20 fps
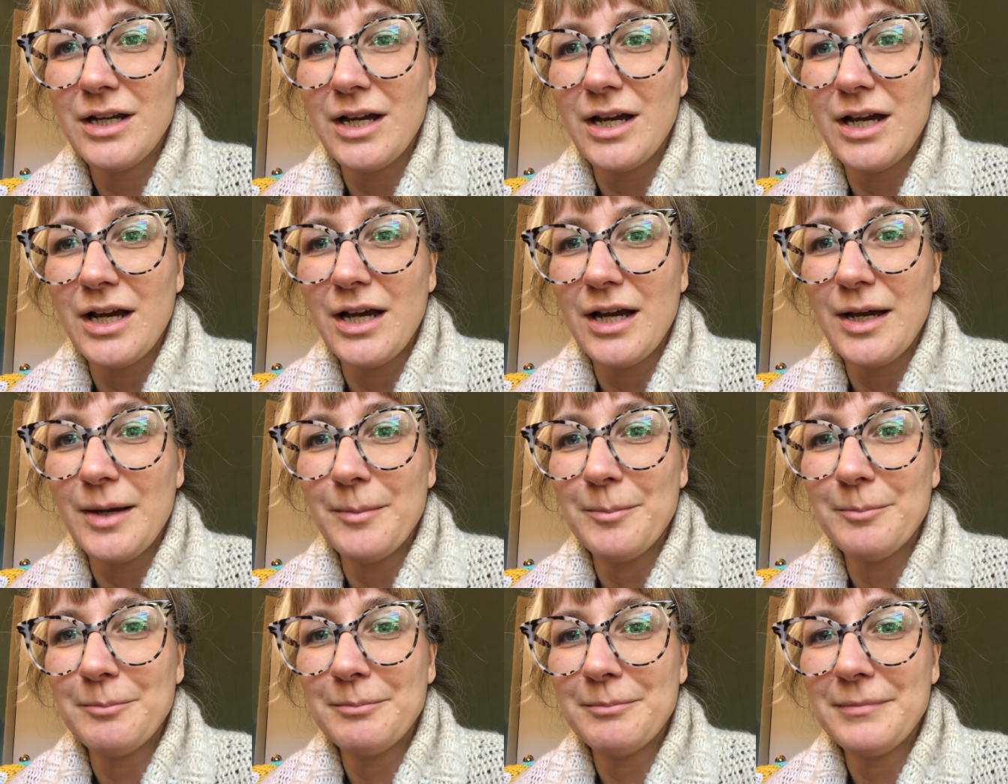
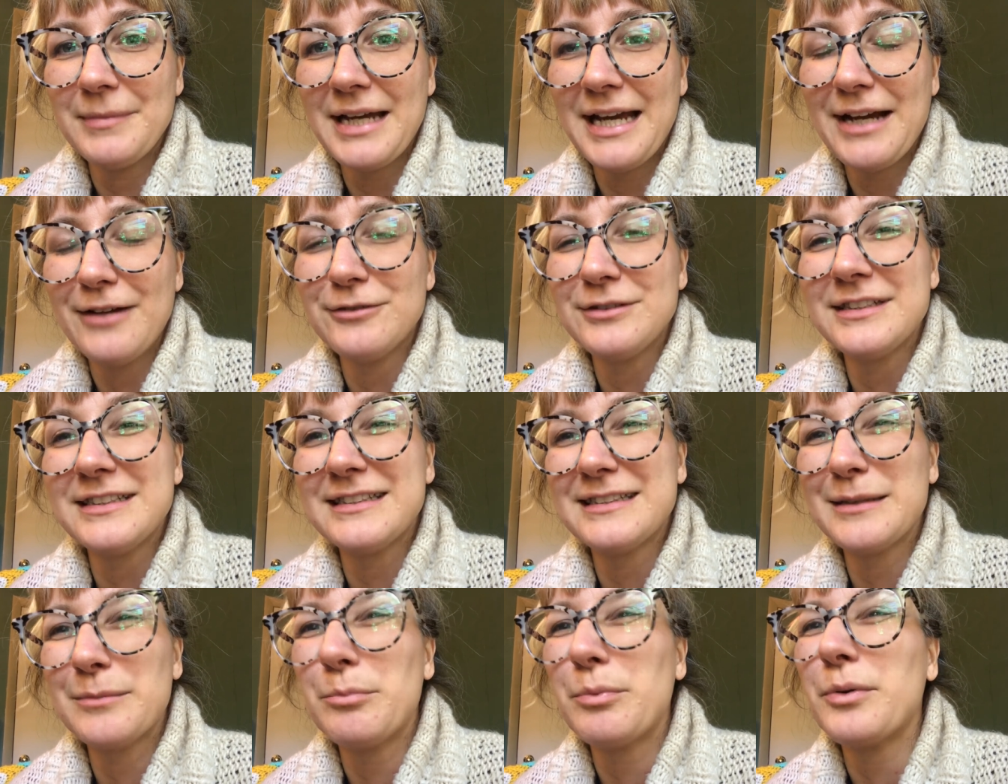how
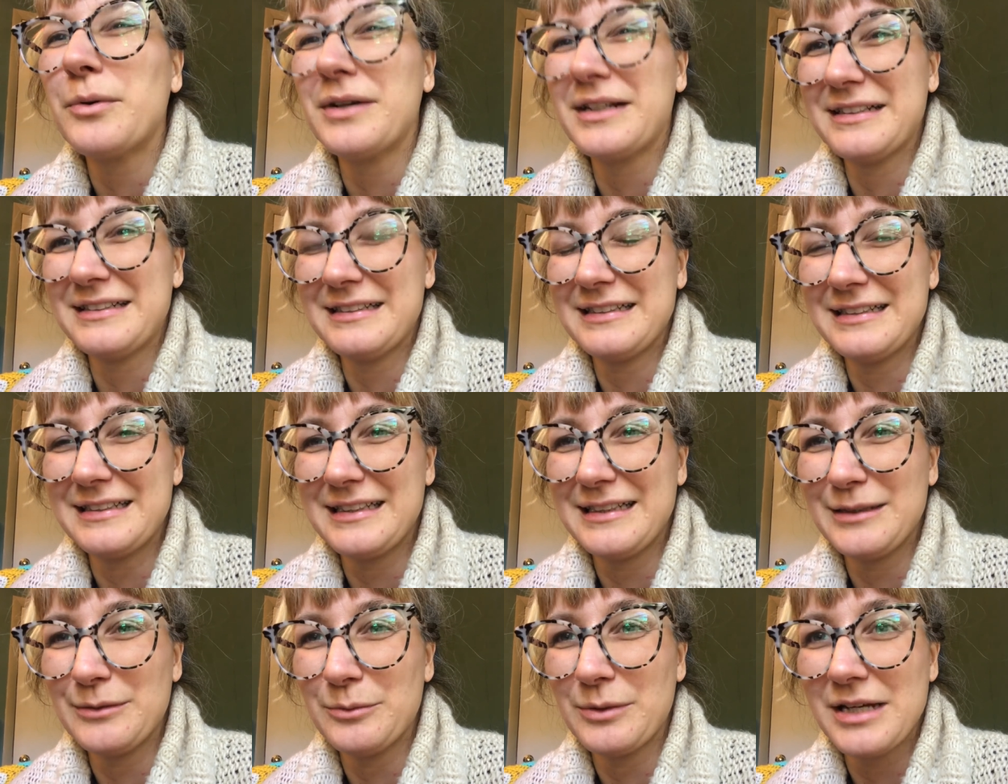disappointed
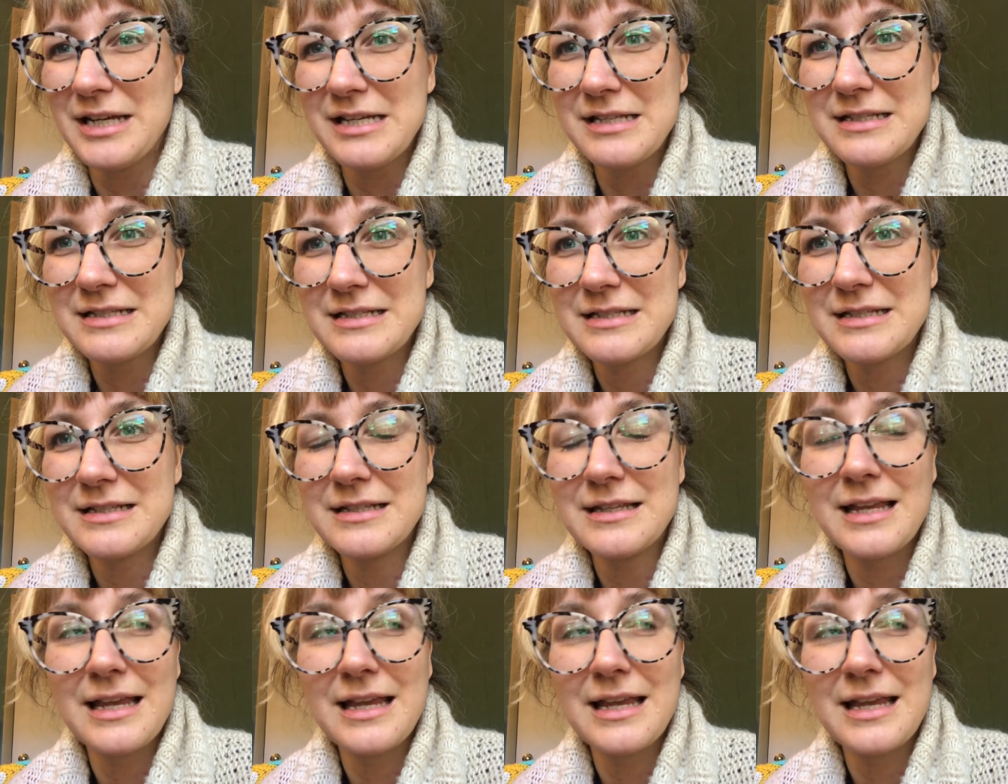he was.